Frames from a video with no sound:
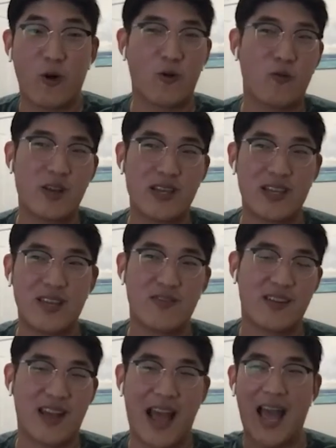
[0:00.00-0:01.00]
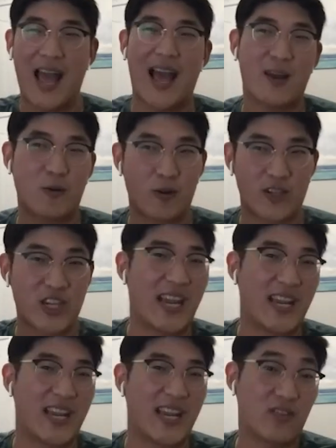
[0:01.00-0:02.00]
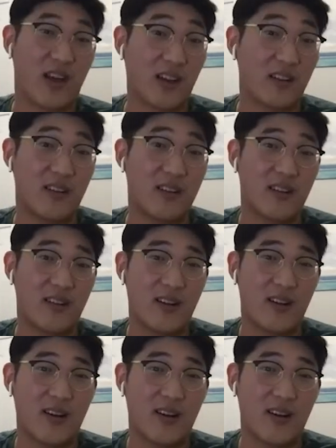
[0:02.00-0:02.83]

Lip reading: before we even add or change a flight.